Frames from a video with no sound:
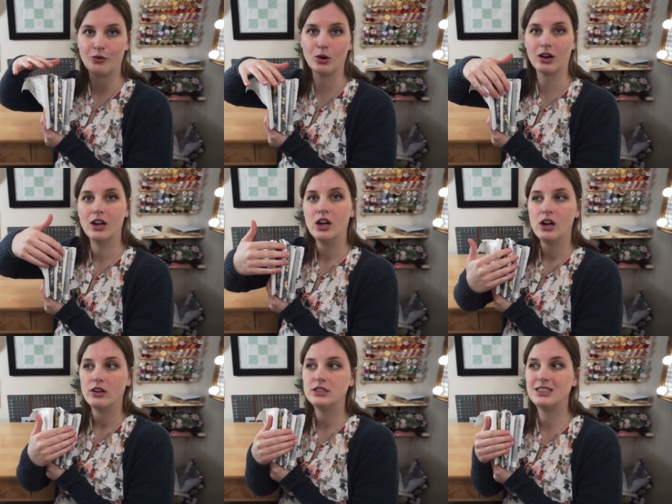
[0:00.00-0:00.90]
for,
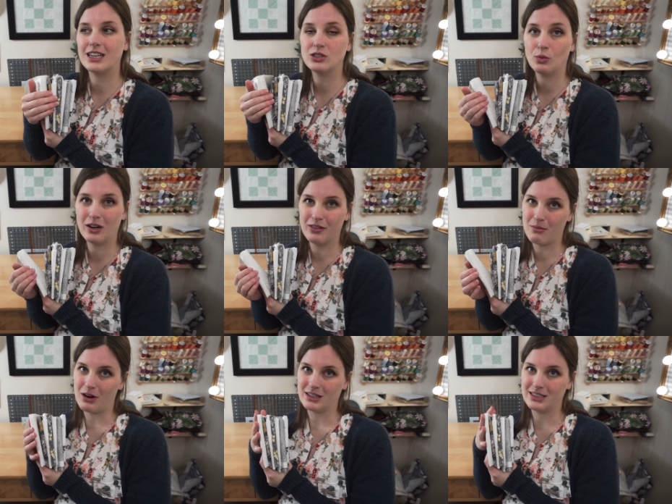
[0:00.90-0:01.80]
does one of
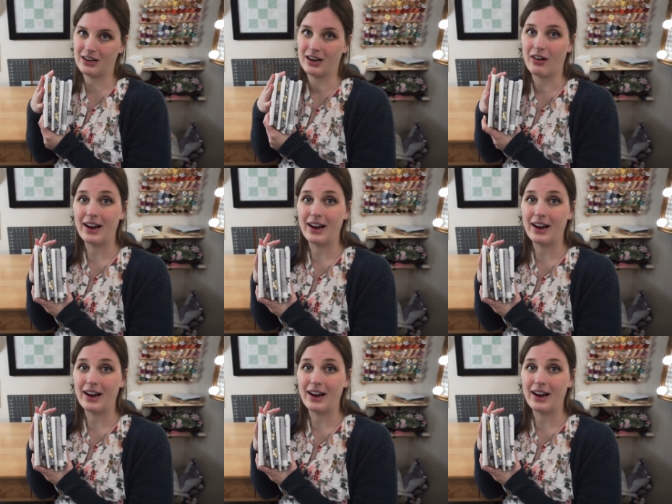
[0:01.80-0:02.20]
them not stand out?